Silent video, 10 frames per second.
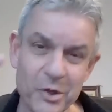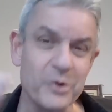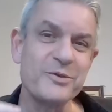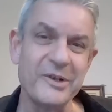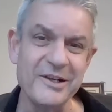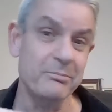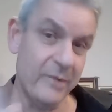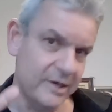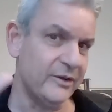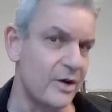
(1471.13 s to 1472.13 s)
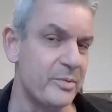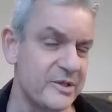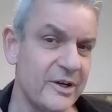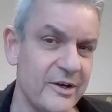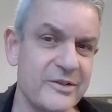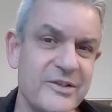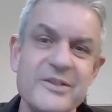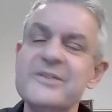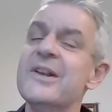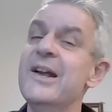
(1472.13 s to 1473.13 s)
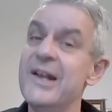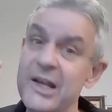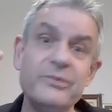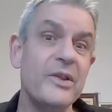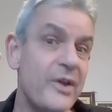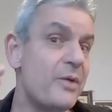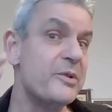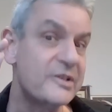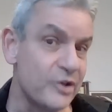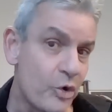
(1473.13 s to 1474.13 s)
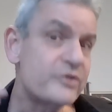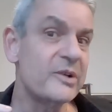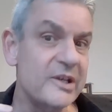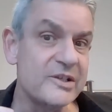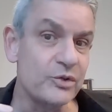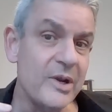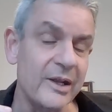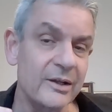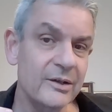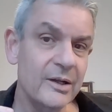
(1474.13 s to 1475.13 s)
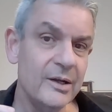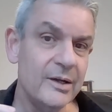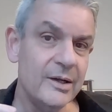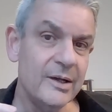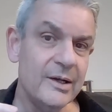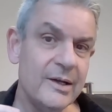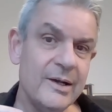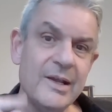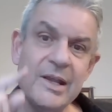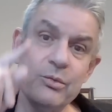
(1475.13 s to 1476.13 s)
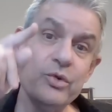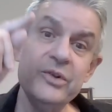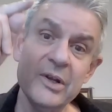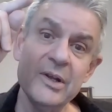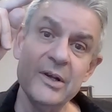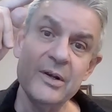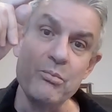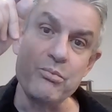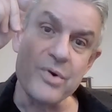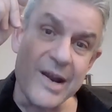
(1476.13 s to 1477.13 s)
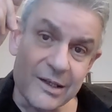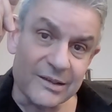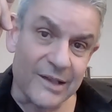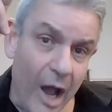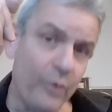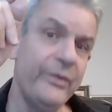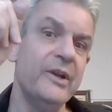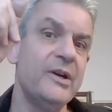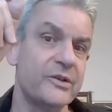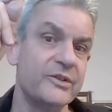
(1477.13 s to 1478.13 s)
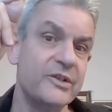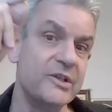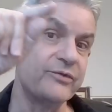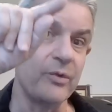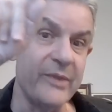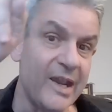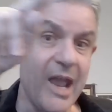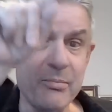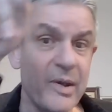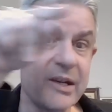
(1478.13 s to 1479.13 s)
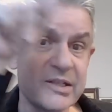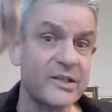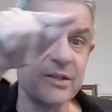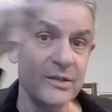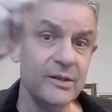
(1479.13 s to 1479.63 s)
knows what, he, many therapists are narcissists. If the therapist knows what he's doing, he would bring down the narcissist from the apex